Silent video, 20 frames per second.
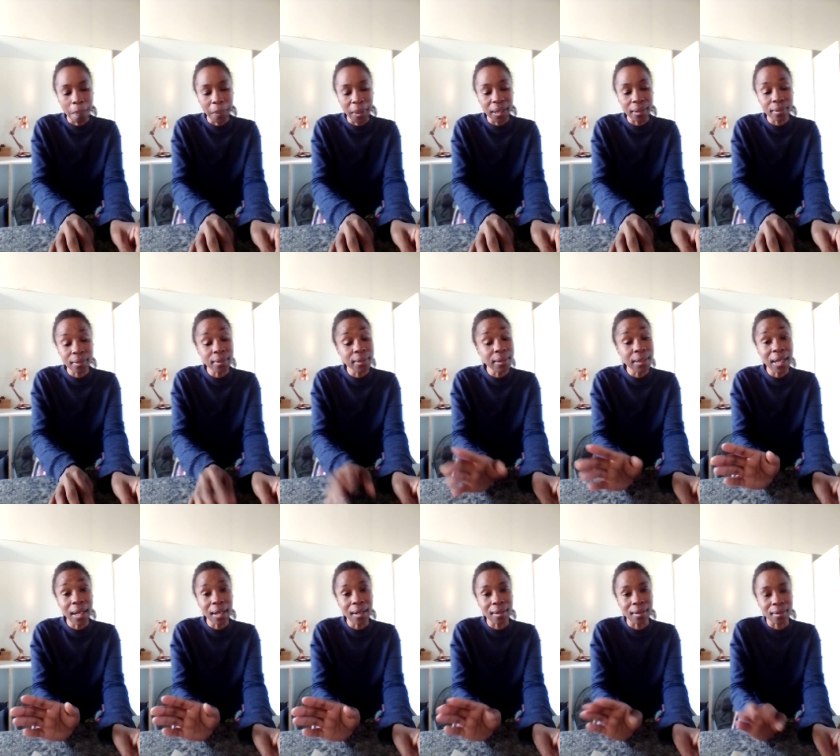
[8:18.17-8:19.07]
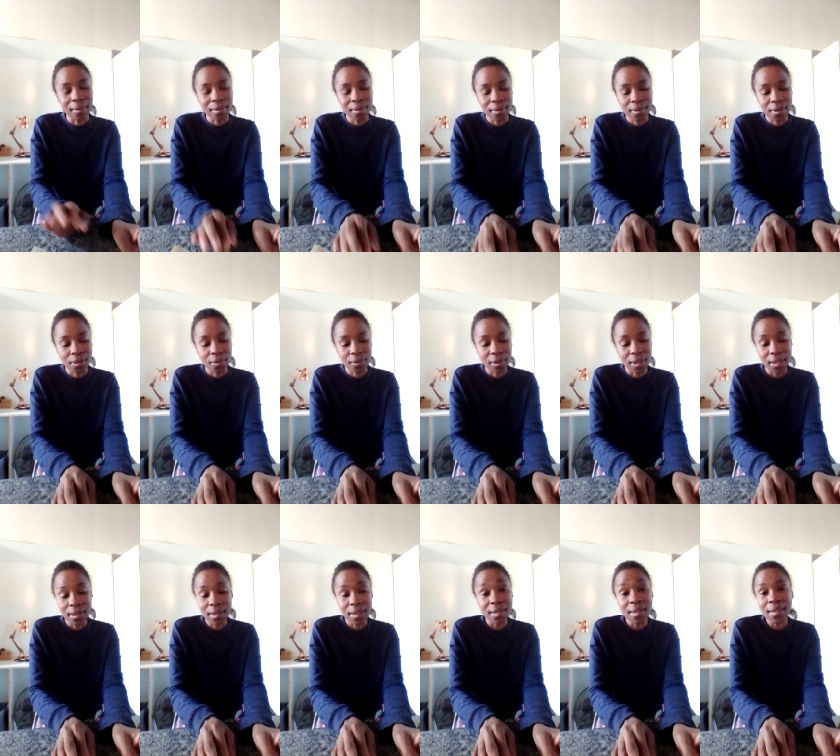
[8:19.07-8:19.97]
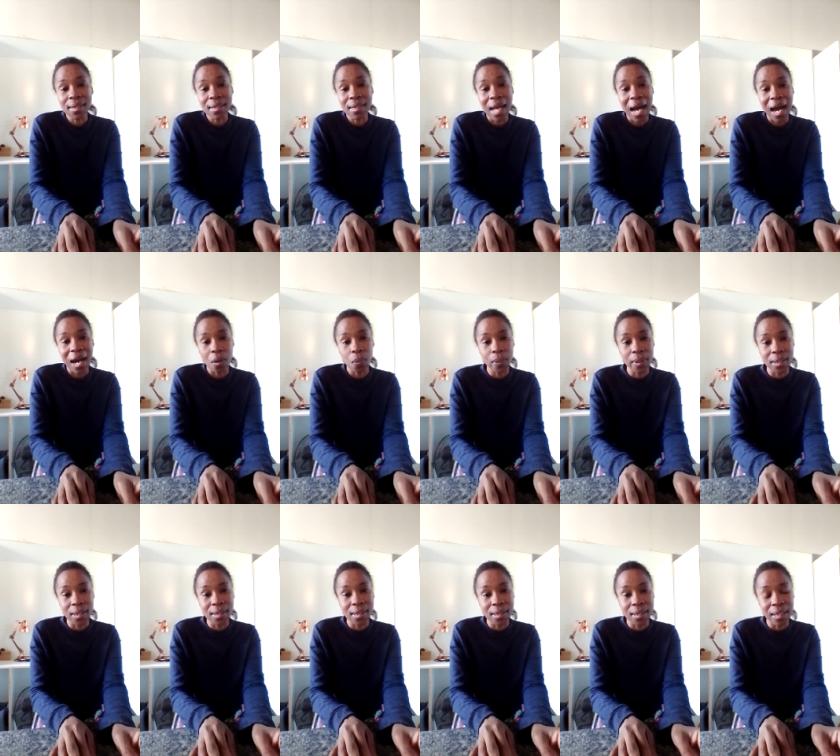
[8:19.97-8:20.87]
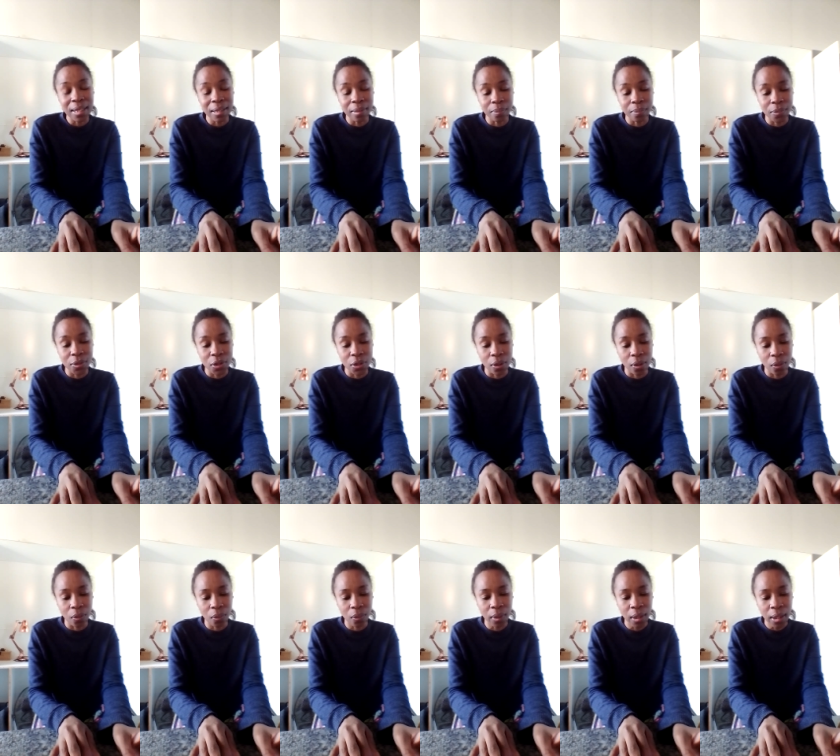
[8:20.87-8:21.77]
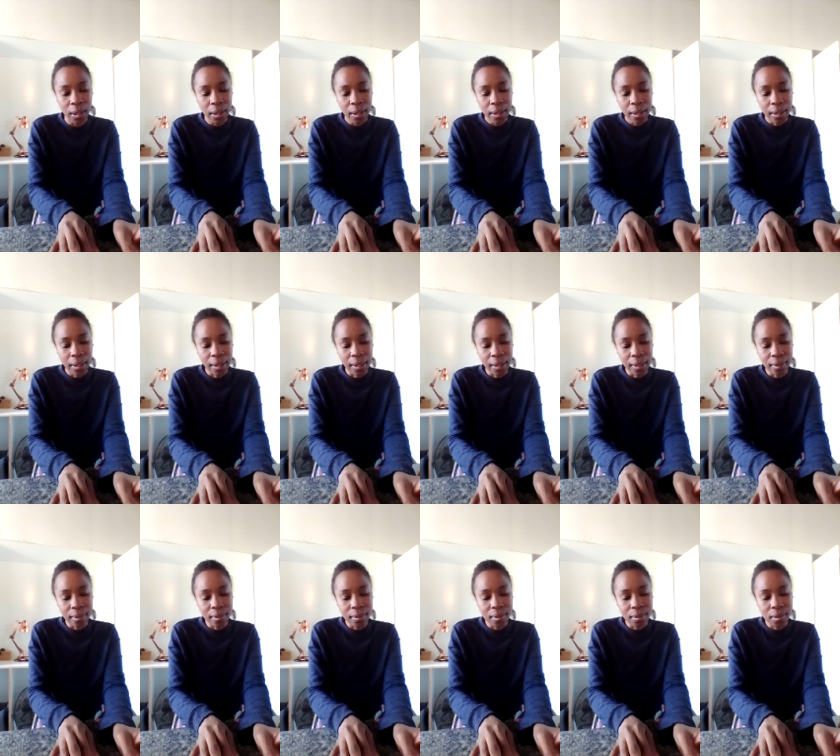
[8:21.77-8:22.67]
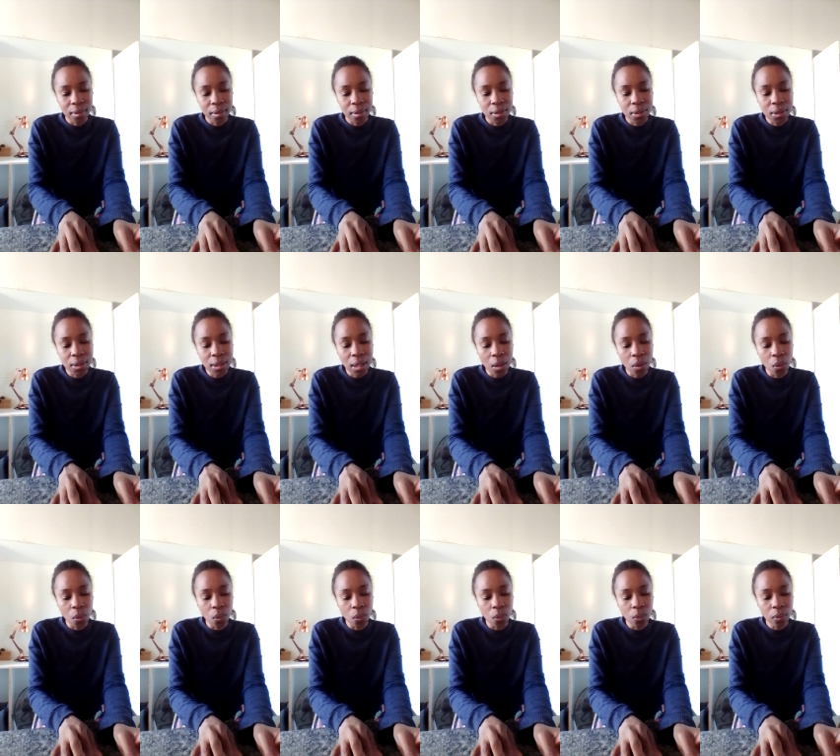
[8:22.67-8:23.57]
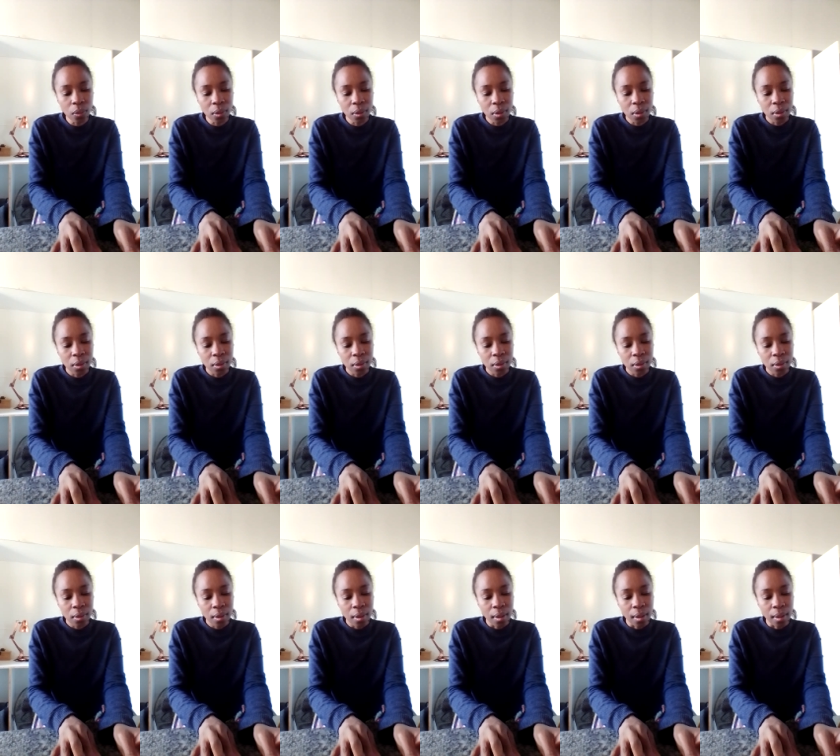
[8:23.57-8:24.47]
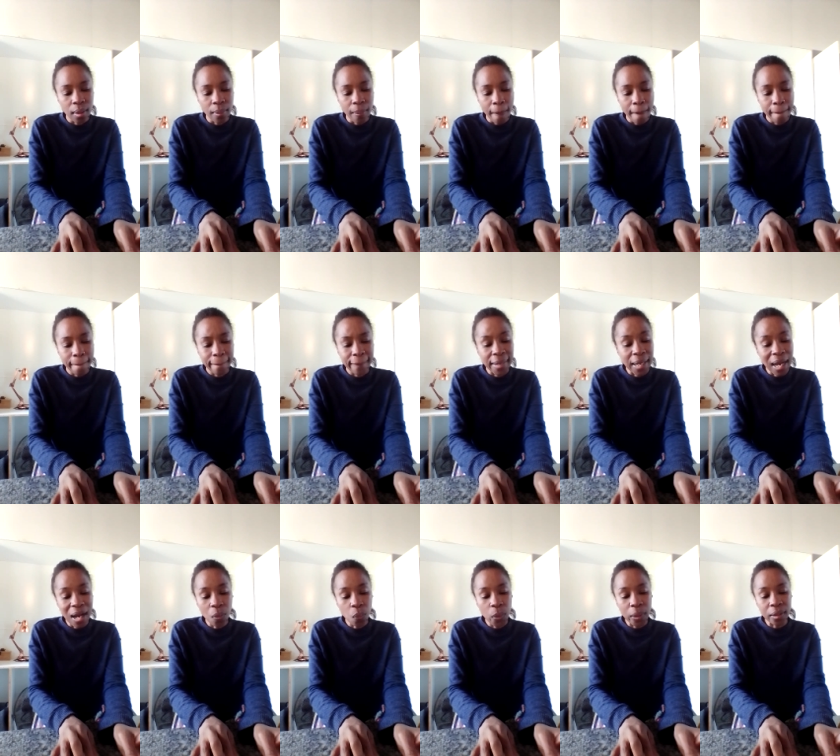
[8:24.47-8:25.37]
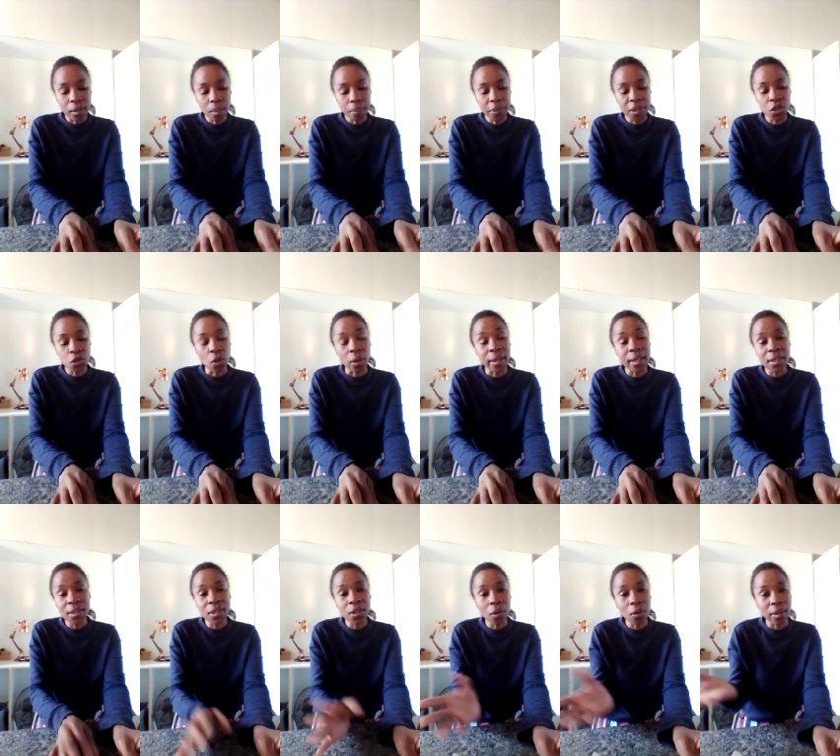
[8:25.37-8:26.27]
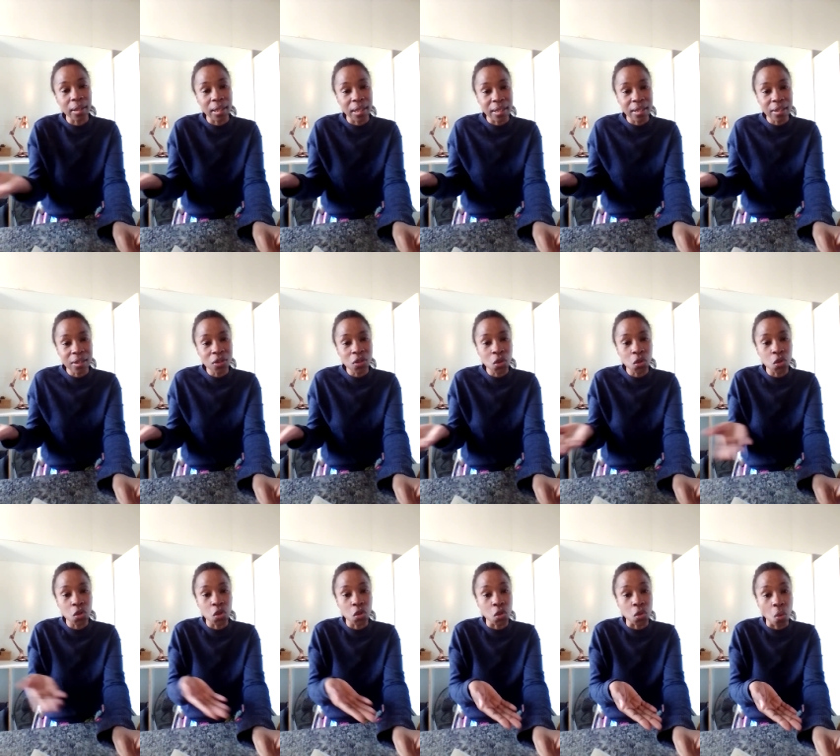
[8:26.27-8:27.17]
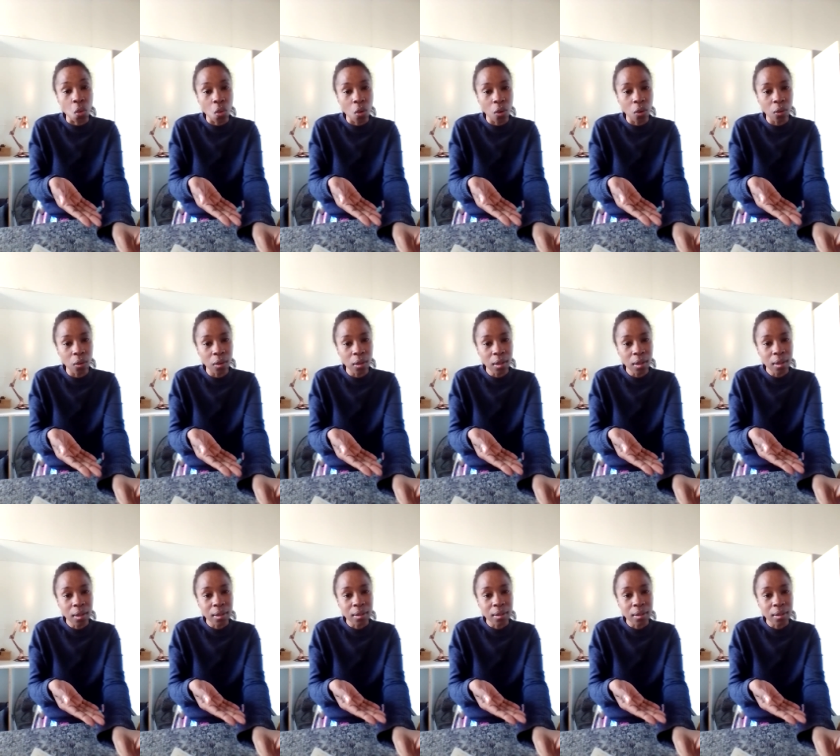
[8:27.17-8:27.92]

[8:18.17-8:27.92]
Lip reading: but yeah, so this is how it seems, and so yeah, when the majority are ready to draw,